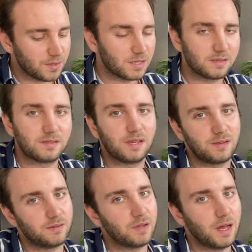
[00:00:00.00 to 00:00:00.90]
is the
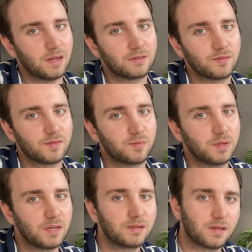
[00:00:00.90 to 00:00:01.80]
general health of the
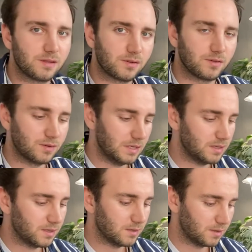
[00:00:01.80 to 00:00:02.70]
plant and the
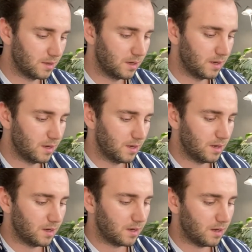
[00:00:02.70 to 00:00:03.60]
condition.
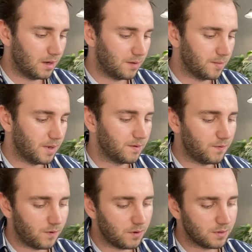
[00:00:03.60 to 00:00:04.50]
And
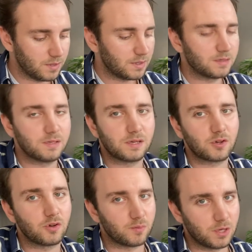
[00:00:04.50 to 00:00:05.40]
fourth is the
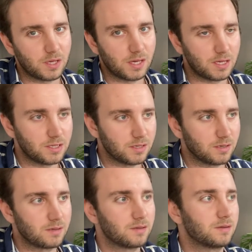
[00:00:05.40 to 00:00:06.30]
communication,
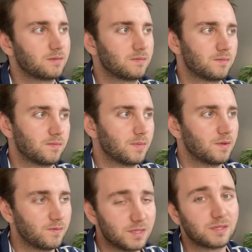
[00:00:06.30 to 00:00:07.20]

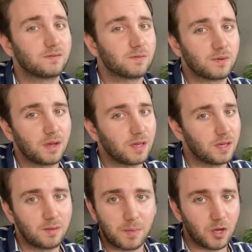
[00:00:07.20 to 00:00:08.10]
which is,
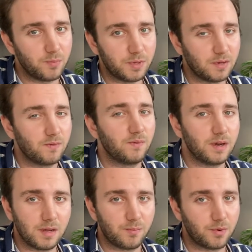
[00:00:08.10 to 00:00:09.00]
in my opinion,
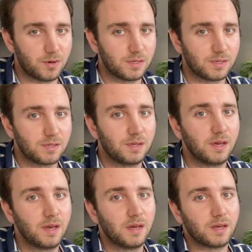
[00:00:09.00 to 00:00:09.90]
very important
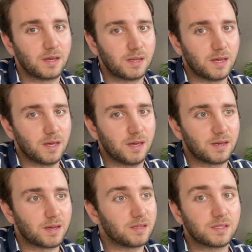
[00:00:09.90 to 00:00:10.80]
in a
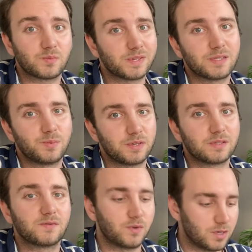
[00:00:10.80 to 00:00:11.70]
customer
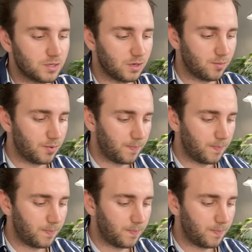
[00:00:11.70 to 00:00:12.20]
experience for a shop.